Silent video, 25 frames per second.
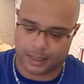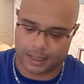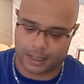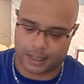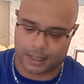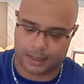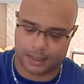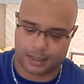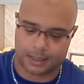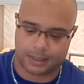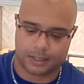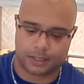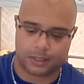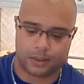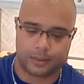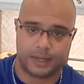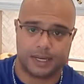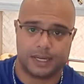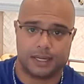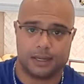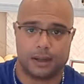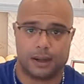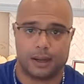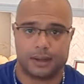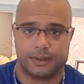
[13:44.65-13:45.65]
and it's
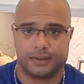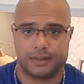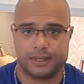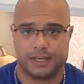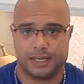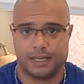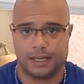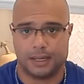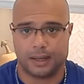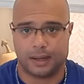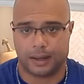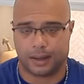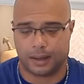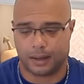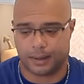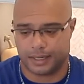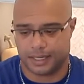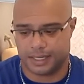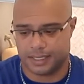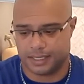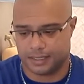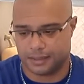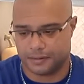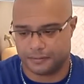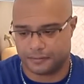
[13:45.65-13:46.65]
already got the
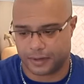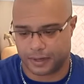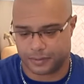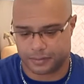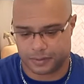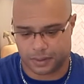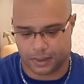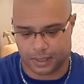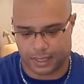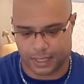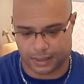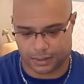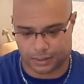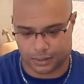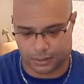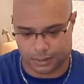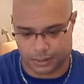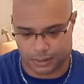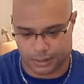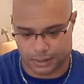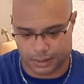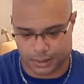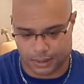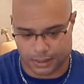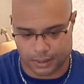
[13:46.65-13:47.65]
EC5
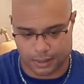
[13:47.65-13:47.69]
connectors